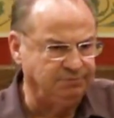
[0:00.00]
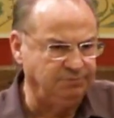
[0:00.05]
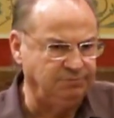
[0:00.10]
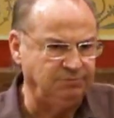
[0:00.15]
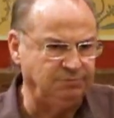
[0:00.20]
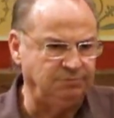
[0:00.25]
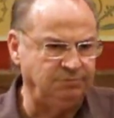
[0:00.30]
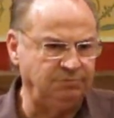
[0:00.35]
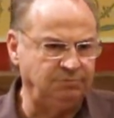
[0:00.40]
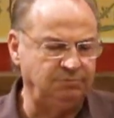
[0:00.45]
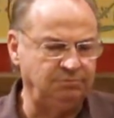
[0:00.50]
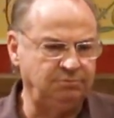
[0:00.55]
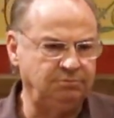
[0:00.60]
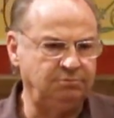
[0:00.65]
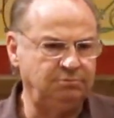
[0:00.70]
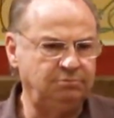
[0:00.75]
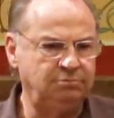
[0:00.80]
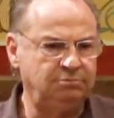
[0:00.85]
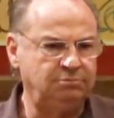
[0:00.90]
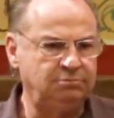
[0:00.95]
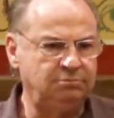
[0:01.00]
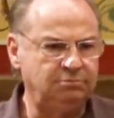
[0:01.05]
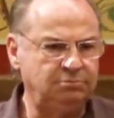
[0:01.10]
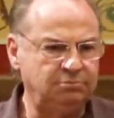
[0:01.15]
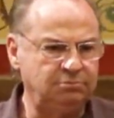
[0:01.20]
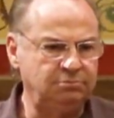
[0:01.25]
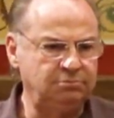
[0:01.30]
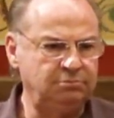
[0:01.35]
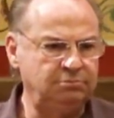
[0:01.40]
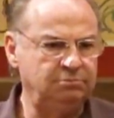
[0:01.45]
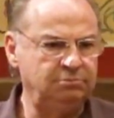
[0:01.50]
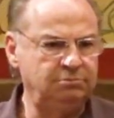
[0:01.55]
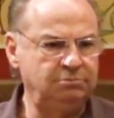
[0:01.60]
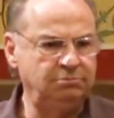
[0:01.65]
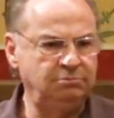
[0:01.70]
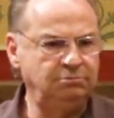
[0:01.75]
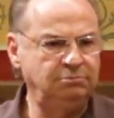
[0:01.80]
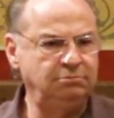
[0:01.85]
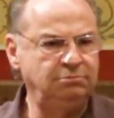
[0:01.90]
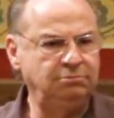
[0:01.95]

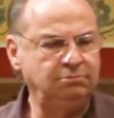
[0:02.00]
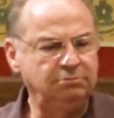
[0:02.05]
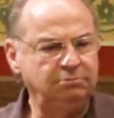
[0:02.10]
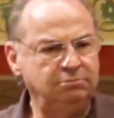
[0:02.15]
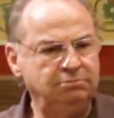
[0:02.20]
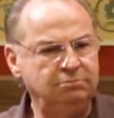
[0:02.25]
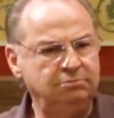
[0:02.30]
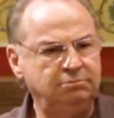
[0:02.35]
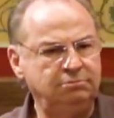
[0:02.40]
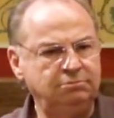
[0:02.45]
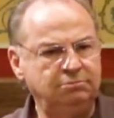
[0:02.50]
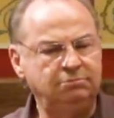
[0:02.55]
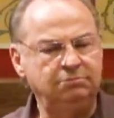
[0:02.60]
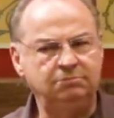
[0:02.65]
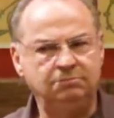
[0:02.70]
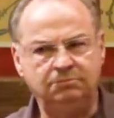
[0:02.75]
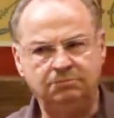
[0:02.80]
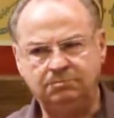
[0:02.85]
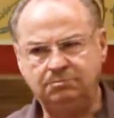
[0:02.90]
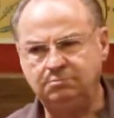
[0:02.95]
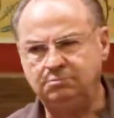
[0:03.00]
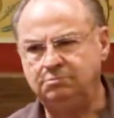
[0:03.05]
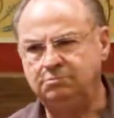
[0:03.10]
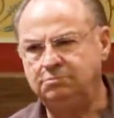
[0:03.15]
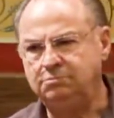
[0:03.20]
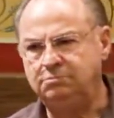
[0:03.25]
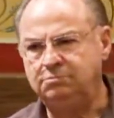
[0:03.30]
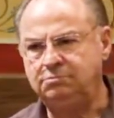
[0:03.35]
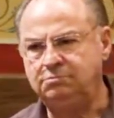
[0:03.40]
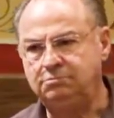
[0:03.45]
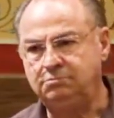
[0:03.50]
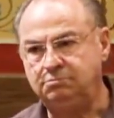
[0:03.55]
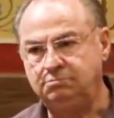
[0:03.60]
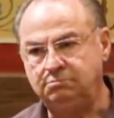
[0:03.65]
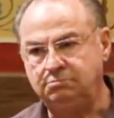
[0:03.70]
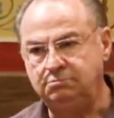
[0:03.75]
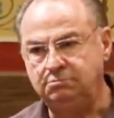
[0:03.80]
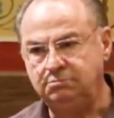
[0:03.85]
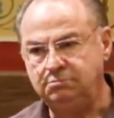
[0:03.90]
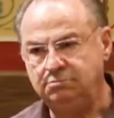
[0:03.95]

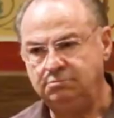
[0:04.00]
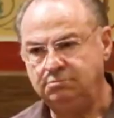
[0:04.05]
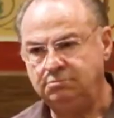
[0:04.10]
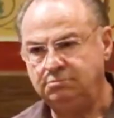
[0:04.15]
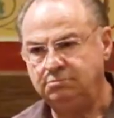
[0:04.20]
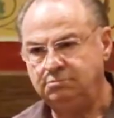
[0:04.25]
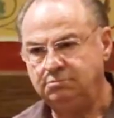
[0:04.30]
No one is speaking in this clip.